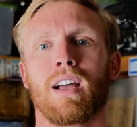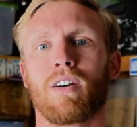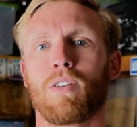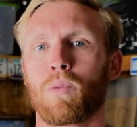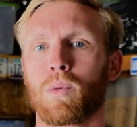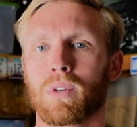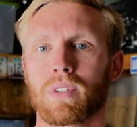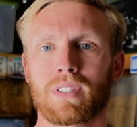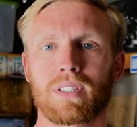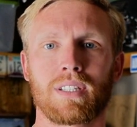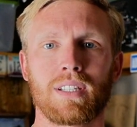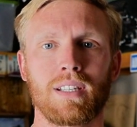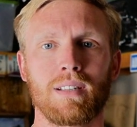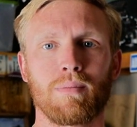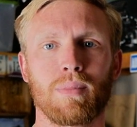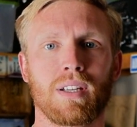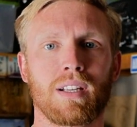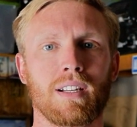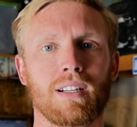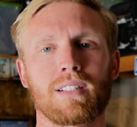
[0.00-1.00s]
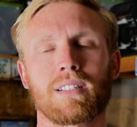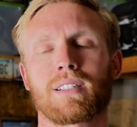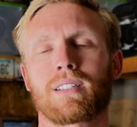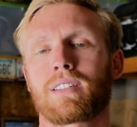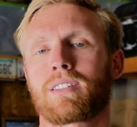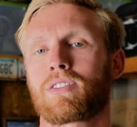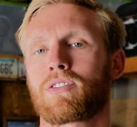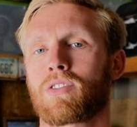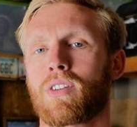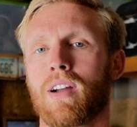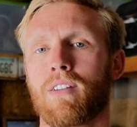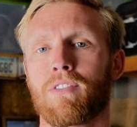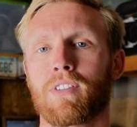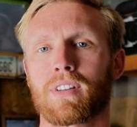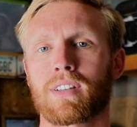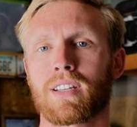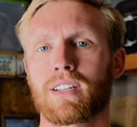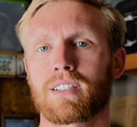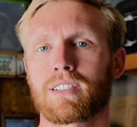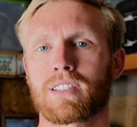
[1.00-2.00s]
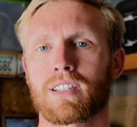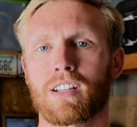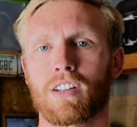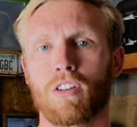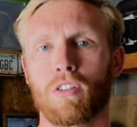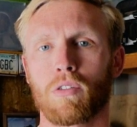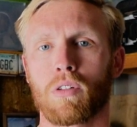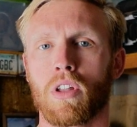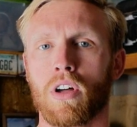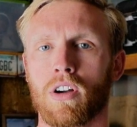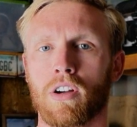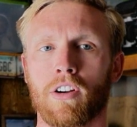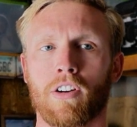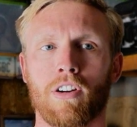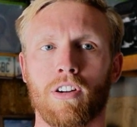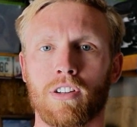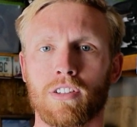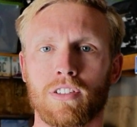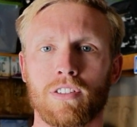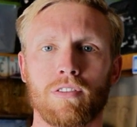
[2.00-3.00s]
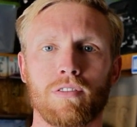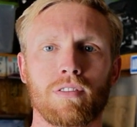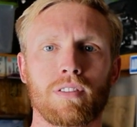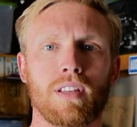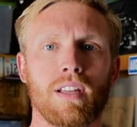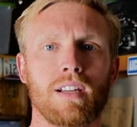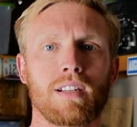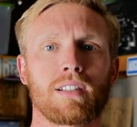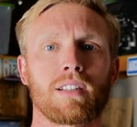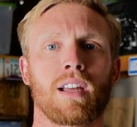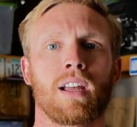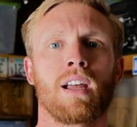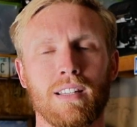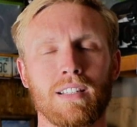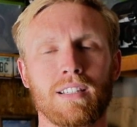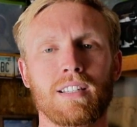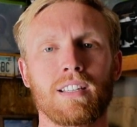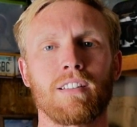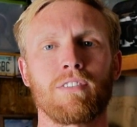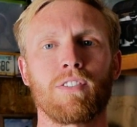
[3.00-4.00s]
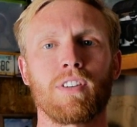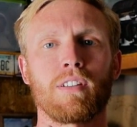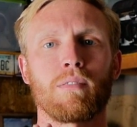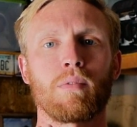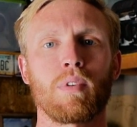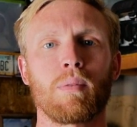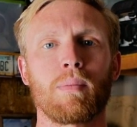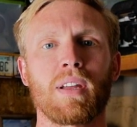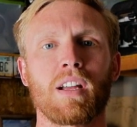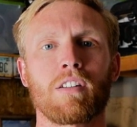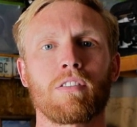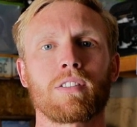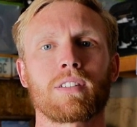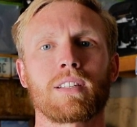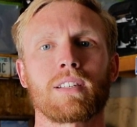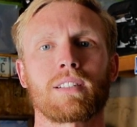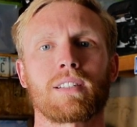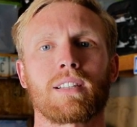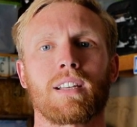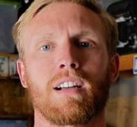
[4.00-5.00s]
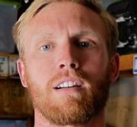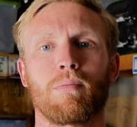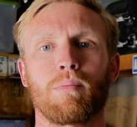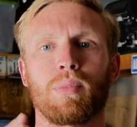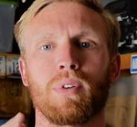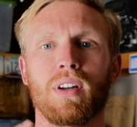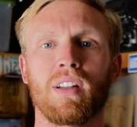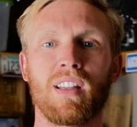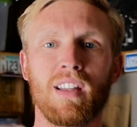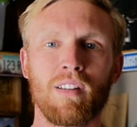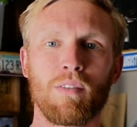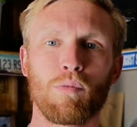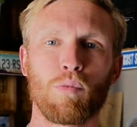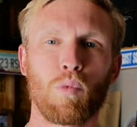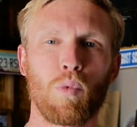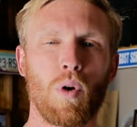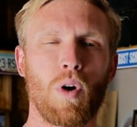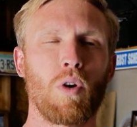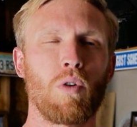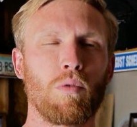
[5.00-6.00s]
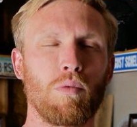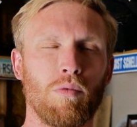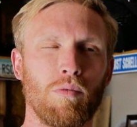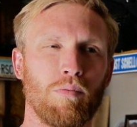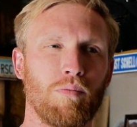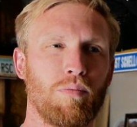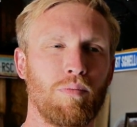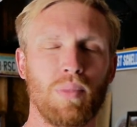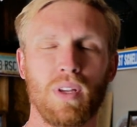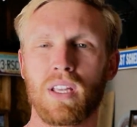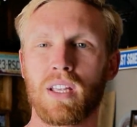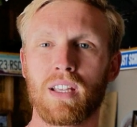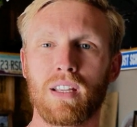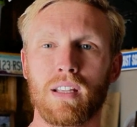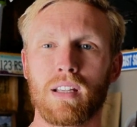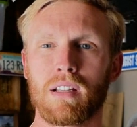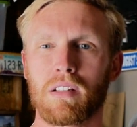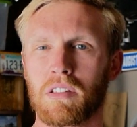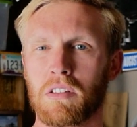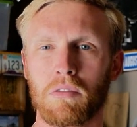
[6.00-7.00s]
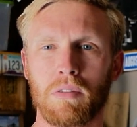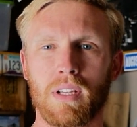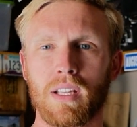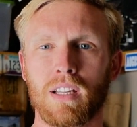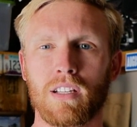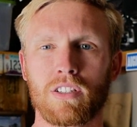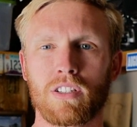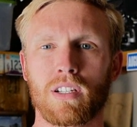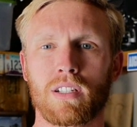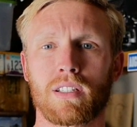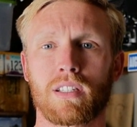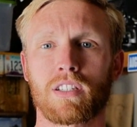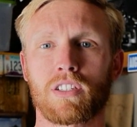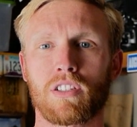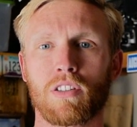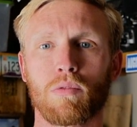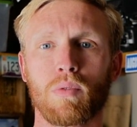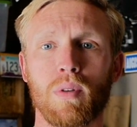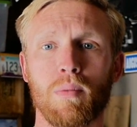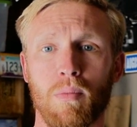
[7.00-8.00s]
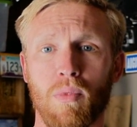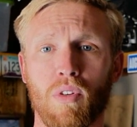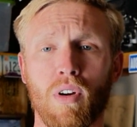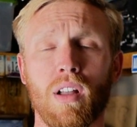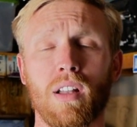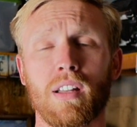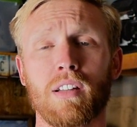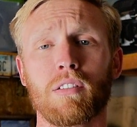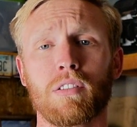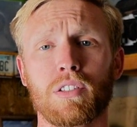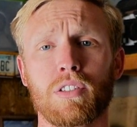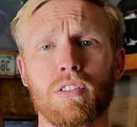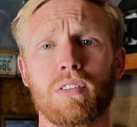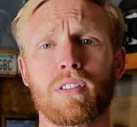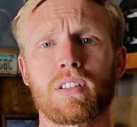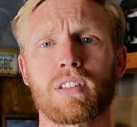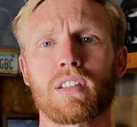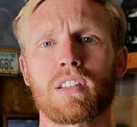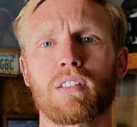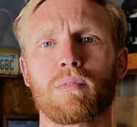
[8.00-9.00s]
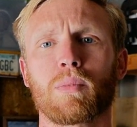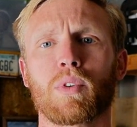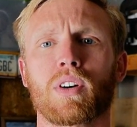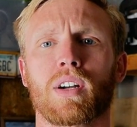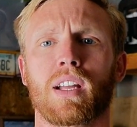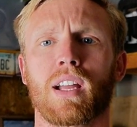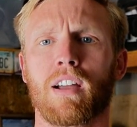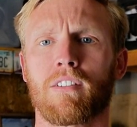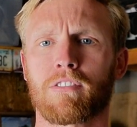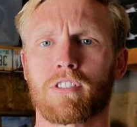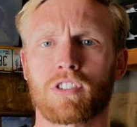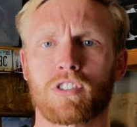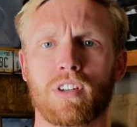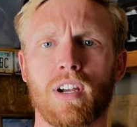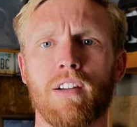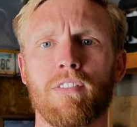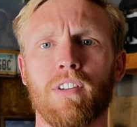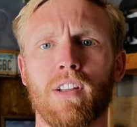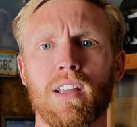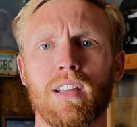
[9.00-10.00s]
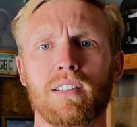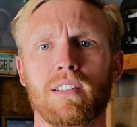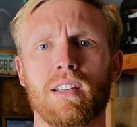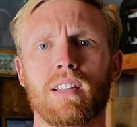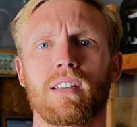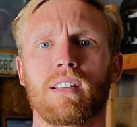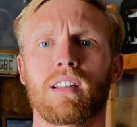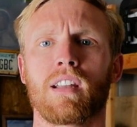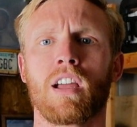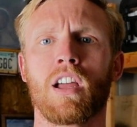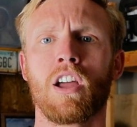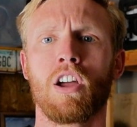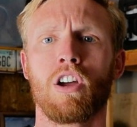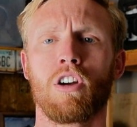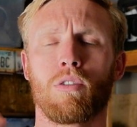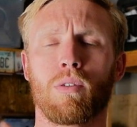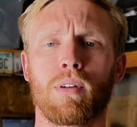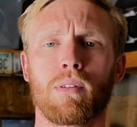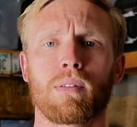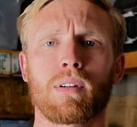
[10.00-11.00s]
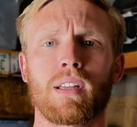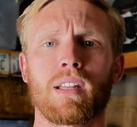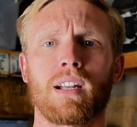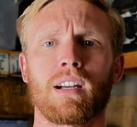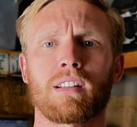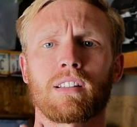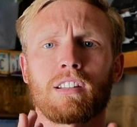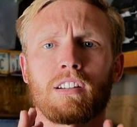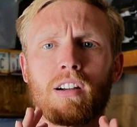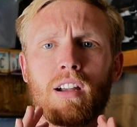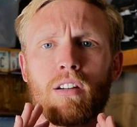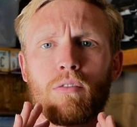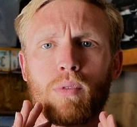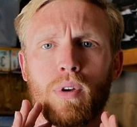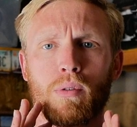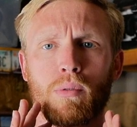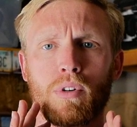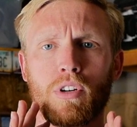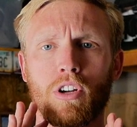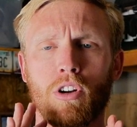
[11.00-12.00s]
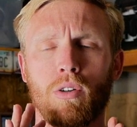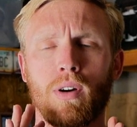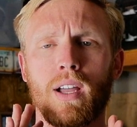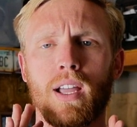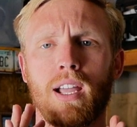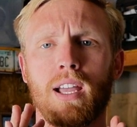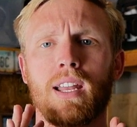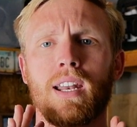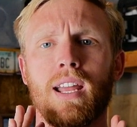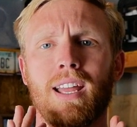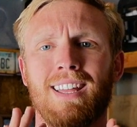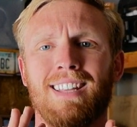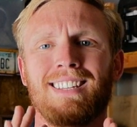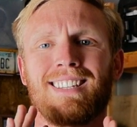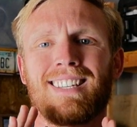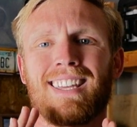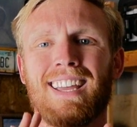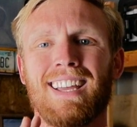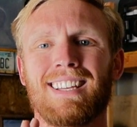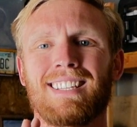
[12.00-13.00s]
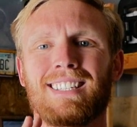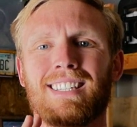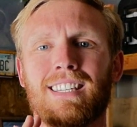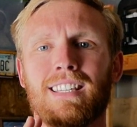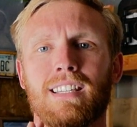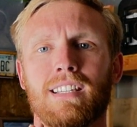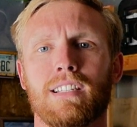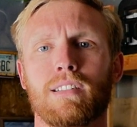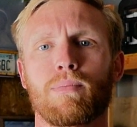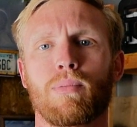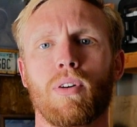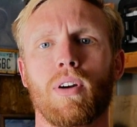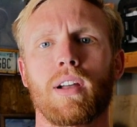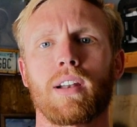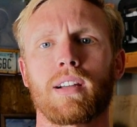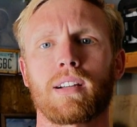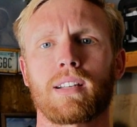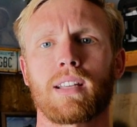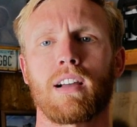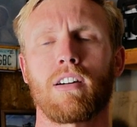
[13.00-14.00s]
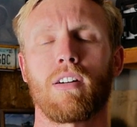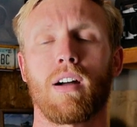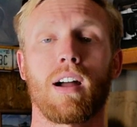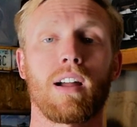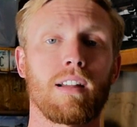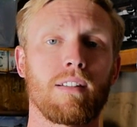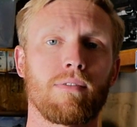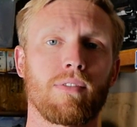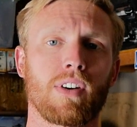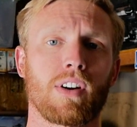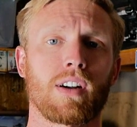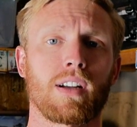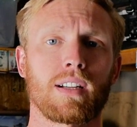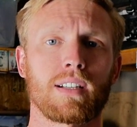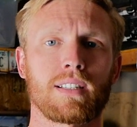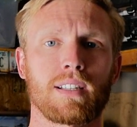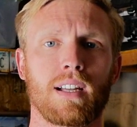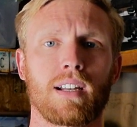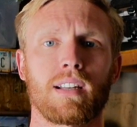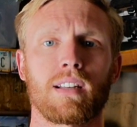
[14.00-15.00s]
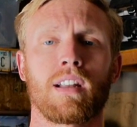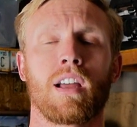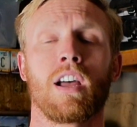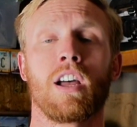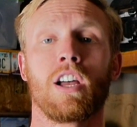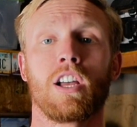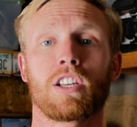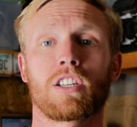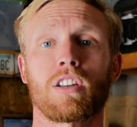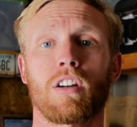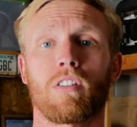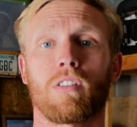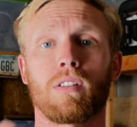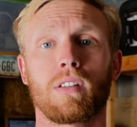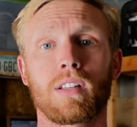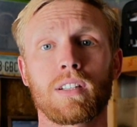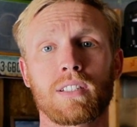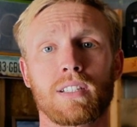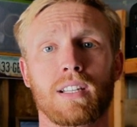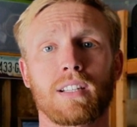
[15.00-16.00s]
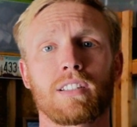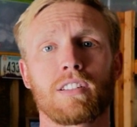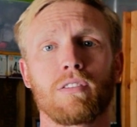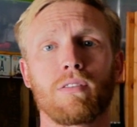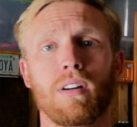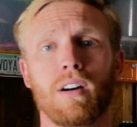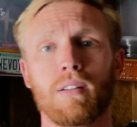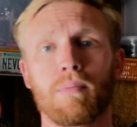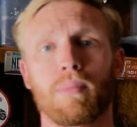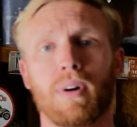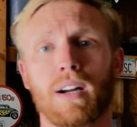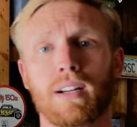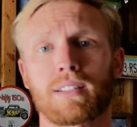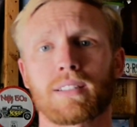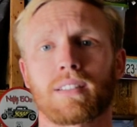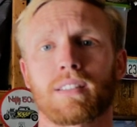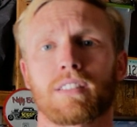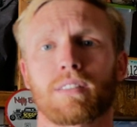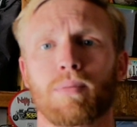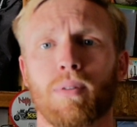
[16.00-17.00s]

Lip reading: we'll see, because traffic tends to go longer on Tuesdays. This evening we may go test it out, but it won't be doing it justice, so we probably will do this in the morning after traffic has ended. We will get out there and we will go ahead and test this product out. I am very excited. So let's get to unboxing this